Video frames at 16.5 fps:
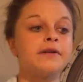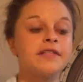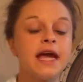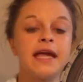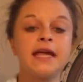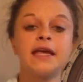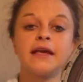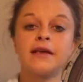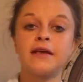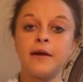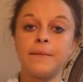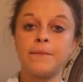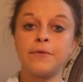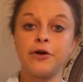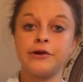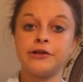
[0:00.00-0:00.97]
taking an
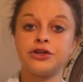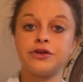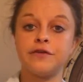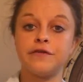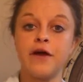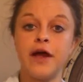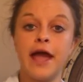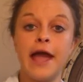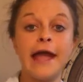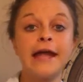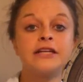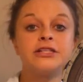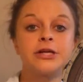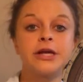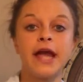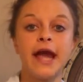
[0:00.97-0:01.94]
approach of
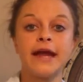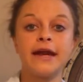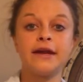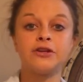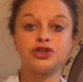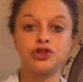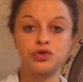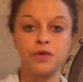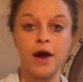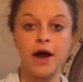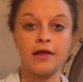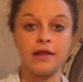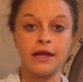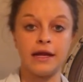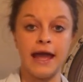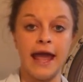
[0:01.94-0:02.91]
educated
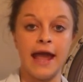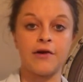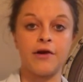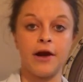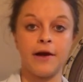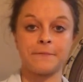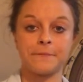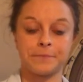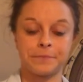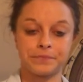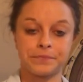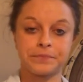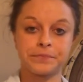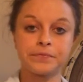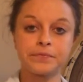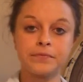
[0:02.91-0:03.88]
trial and error.
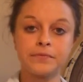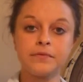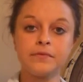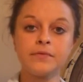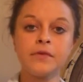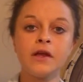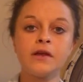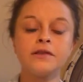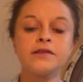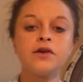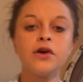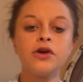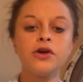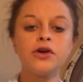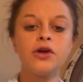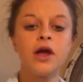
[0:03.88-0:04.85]

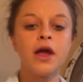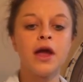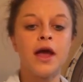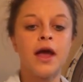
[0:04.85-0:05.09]
So